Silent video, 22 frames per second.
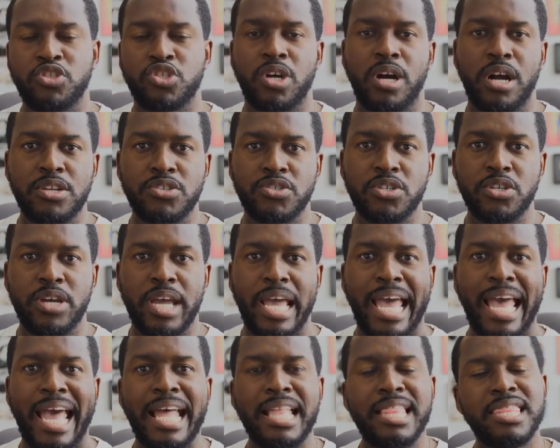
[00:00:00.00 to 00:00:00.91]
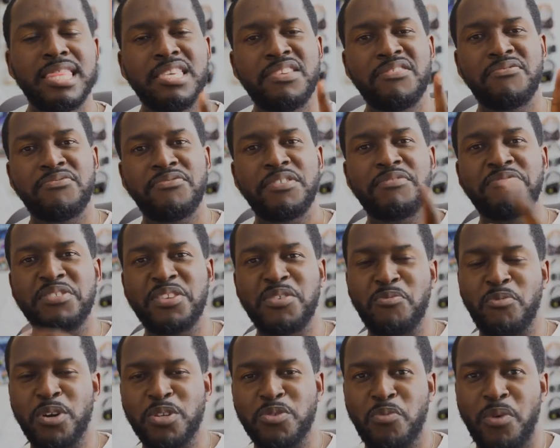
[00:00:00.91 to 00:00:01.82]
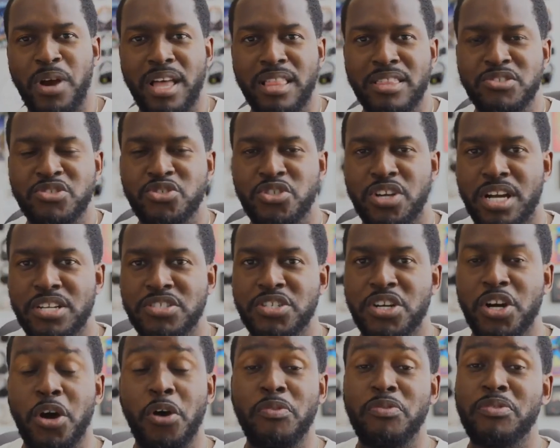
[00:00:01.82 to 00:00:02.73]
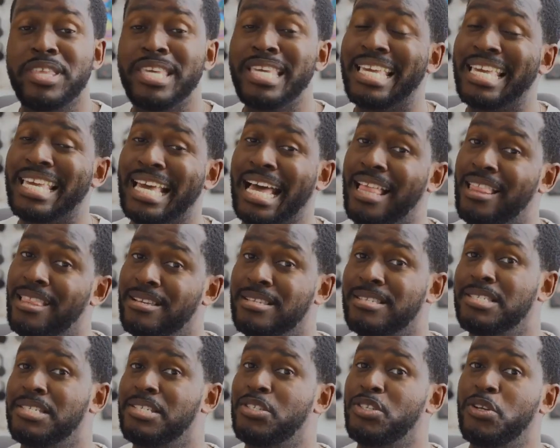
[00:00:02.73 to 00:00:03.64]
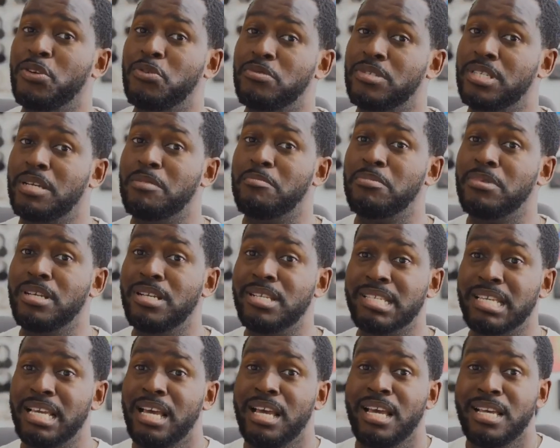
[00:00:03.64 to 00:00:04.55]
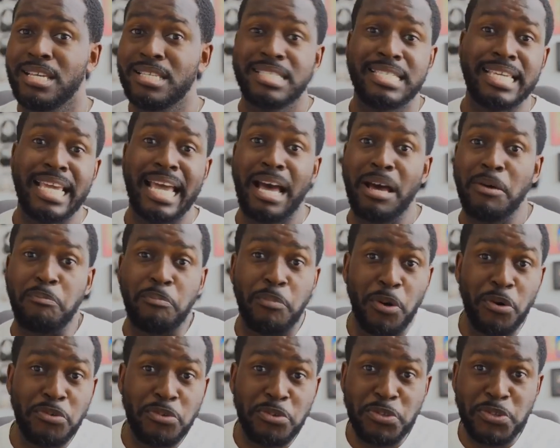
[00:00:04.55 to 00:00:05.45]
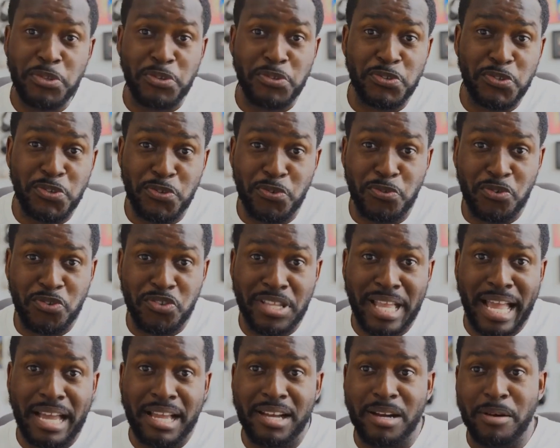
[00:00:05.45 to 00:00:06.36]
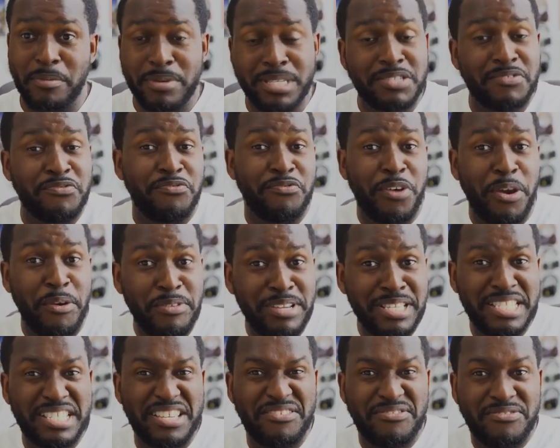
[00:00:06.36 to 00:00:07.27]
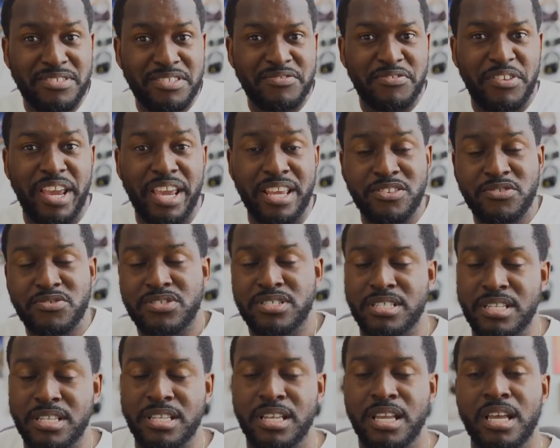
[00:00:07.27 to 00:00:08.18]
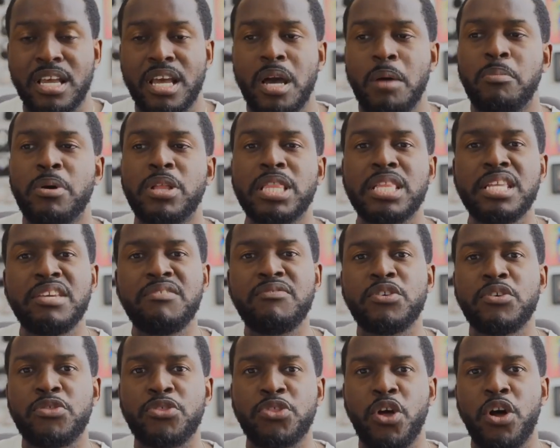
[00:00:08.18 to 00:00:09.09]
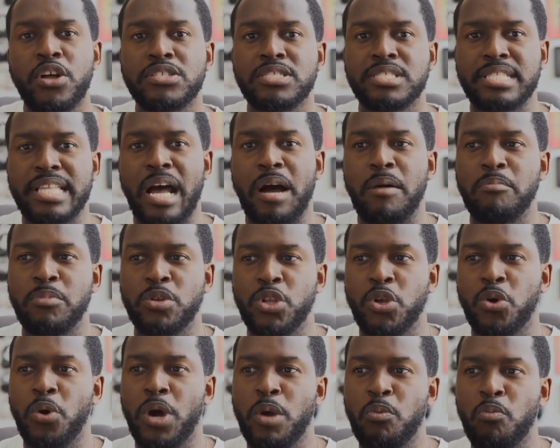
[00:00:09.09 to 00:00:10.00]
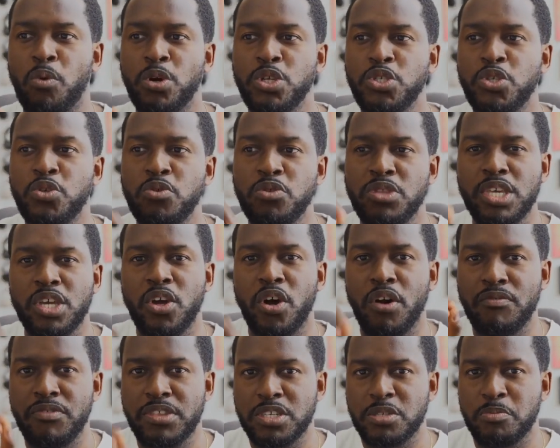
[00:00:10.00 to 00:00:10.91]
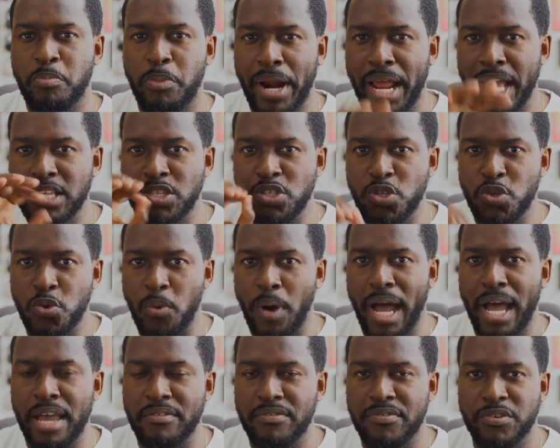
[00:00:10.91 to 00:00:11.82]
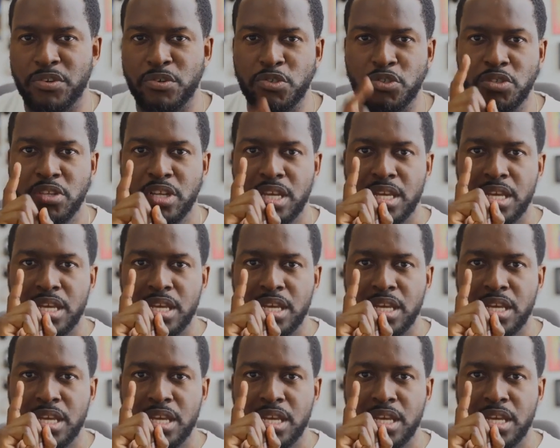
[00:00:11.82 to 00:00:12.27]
charger and the 15 watt wireless charger on the Galaxy Note 10 Plus. See how both of those two stack up. It's very different, very interesting. But leave your thoughts down below, and what do you think of this brand new iPhone?